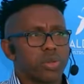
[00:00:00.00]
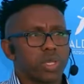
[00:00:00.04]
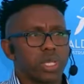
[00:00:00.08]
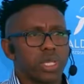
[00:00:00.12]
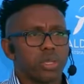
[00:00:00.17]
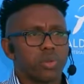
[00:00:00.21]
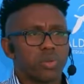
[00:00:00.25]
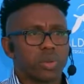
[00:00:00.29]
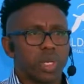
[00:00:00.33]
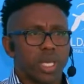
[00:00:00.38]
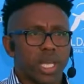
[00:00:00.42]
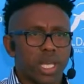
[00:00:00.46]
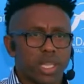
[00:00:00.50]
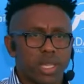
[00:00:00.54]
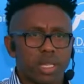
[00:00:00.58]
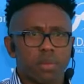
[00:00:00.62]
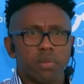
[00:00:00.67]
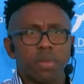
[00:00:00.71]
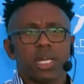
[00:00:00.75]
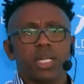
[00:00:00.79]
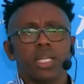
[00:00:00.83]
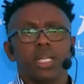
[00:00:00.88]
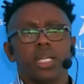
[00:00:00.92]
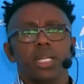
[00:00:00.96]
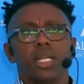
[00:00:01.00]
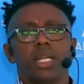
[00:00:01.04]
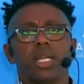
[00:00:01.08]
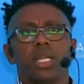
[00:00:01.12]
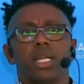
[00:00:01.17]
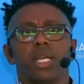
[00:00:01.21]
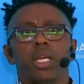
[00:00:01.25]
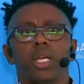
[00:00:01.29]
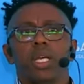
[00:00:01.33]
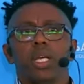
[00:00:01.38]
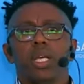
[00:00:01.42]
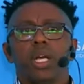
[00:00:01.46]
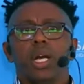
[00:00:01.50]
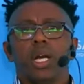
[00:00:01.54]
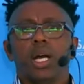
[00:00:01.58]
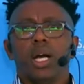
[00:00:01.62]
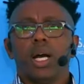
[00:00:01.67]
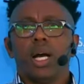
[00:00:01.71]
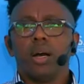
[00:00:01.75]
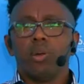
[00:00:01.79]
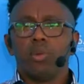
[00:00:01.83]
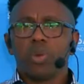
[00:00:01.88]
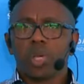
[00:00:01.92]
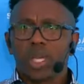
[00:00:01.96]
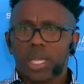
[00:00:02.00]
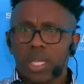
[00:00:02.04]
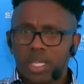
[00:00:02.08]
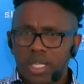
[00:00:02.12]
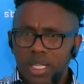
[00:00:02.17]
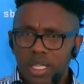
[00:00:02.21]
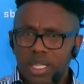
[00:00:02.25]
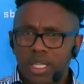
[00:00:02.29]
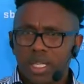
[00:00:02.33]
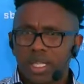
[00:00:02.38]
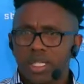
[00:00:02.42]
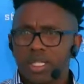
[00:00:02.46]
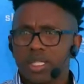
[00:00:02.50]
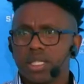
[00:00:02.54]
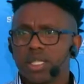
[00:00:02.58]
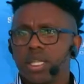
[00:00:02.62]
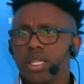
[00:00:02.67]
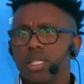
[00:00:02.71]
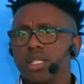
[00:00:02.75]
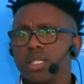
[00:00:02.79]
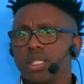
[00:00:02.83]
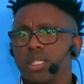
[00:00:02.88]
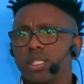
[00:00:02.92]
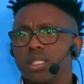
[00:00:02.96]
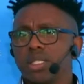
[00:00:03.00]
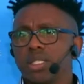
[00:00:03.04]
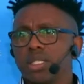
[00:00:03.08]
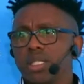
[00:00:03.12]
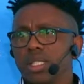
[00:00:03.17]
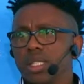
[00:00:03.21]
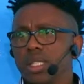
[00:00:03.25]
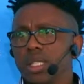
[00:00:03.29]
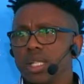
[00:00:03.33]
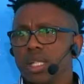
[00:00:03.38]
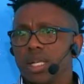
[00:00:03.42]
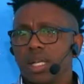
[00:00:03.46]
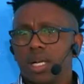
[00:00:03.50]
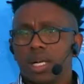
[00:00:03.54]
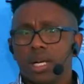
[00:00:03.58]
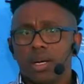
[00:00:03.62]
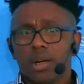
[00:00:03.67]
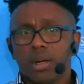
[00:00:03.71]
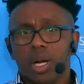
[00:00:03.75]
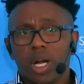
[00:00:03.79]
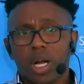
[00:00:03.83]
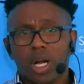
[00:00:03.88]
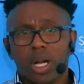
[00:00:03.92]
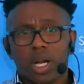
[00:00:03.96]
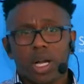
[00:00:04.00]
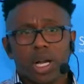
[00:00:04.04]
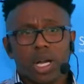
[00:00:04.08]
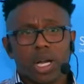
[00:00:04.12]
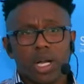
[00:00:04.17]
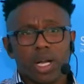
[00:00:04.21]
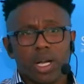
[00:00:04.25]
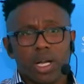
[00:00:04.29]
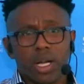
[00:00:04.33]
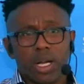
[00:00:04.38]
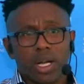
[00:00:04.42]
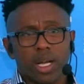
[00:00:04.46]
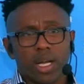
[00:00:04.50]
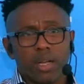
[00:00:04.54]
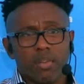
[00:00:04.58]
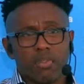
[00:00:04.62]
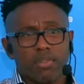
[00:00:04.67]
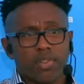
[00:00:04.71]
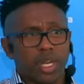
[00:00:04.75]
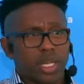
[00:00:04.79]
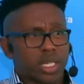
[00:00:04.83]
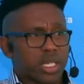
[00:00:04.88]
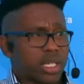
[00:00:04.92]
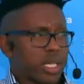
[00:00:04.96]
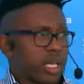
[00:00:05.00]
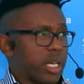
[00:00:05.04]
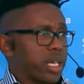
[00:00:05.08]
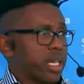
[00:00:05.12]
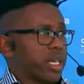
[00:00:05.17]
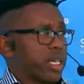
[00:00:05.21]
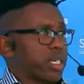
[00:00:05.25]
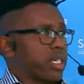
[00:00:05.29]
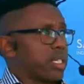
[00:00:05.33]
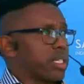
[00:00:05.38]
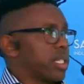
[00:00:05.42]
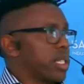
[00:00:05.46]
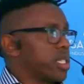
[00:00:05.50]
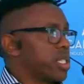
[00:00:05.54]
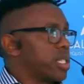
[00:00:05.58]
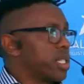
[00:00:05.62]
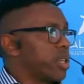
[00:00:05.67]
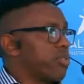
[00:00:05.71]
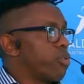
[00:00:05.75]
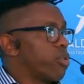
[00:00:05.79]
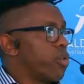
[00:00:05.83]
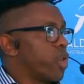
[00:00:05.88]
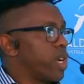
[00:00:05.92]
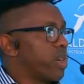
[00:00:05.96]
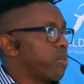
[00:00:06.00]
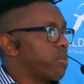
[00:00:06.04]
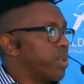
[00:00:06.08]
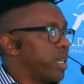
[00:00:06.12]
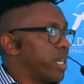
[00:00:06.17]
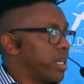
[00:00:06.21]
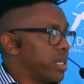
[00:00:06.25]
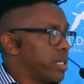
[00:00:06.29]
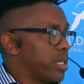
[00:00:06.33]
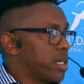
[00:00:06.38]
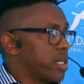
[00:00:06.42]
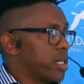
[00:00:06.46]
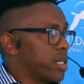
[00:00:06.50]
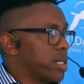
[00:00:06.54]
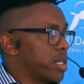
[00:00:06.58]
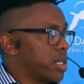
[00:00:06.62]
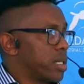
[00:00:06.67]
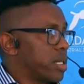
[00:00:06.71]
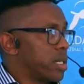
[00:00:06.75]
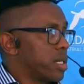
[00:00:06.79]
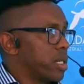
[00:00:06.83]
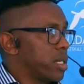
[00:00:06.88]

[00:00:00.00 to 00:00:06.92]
that we get the money, we get accreditation. In fact, accreditation of workplaces,